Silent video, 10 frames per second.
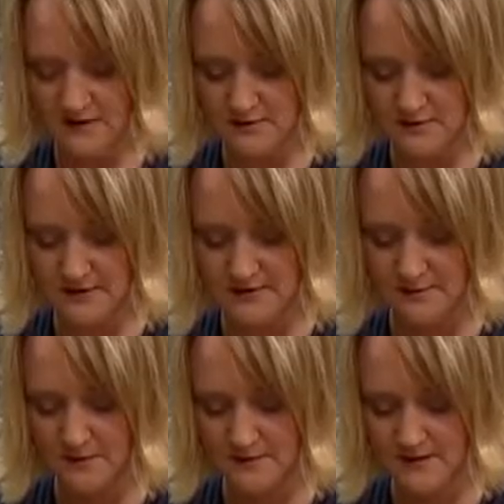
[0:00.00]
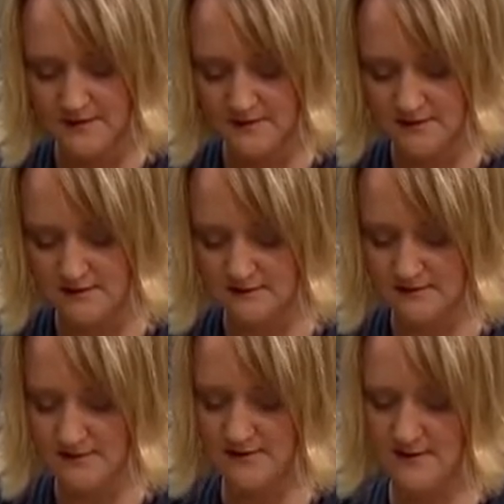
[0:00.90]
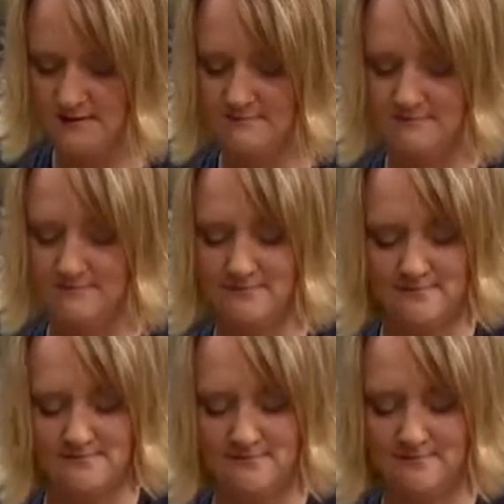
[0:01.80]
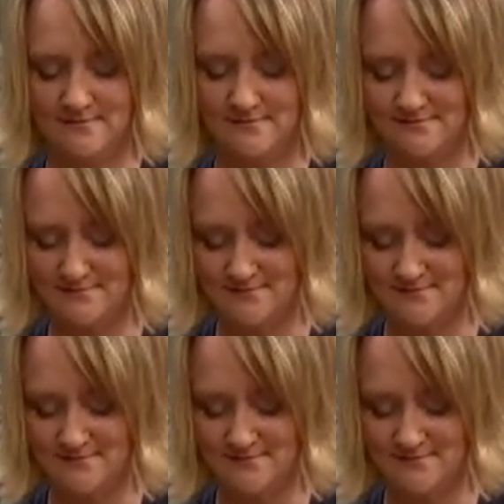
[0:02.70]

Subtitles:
Just makes it a bit easier. See? Oh,